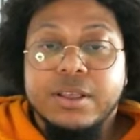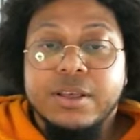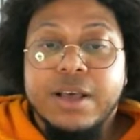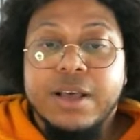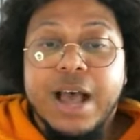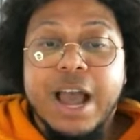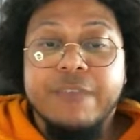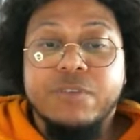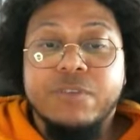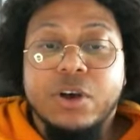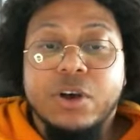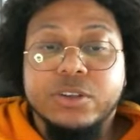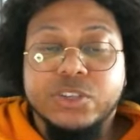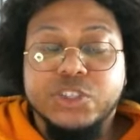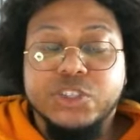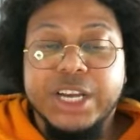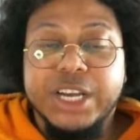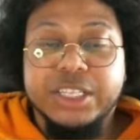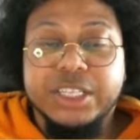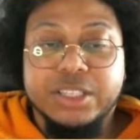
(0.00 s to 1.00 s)
I've also
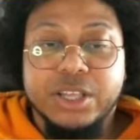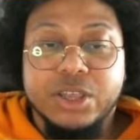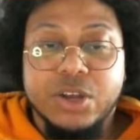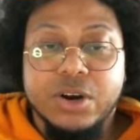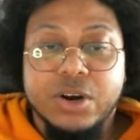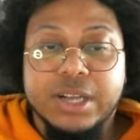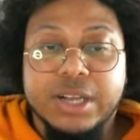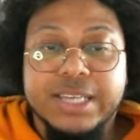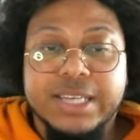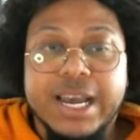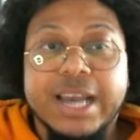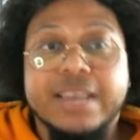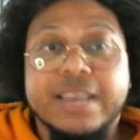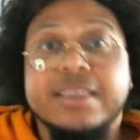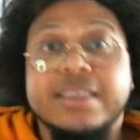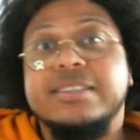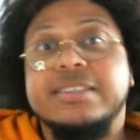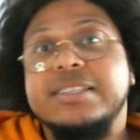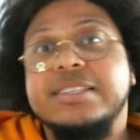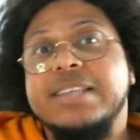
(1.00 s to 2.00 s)
changed the 3rd attack.
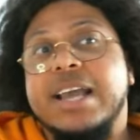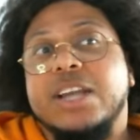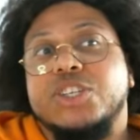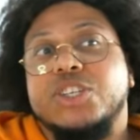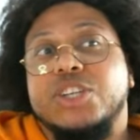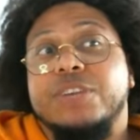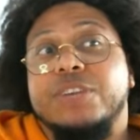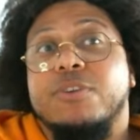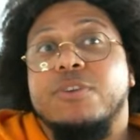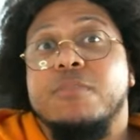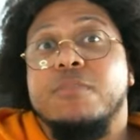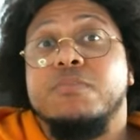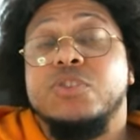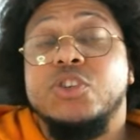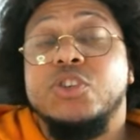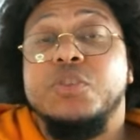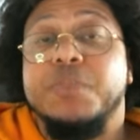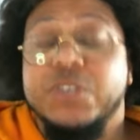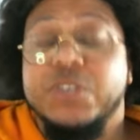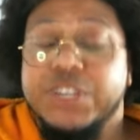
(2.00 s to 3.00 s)
This is actually from
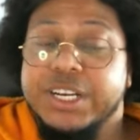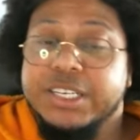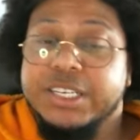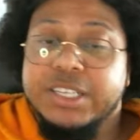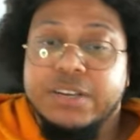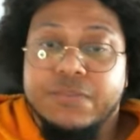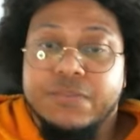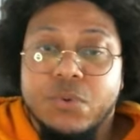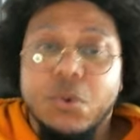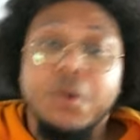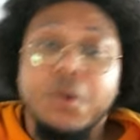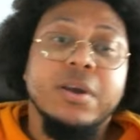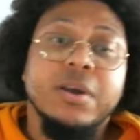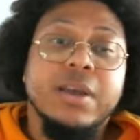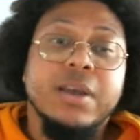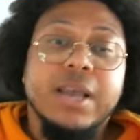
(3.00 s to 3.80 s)
Super GNT 4.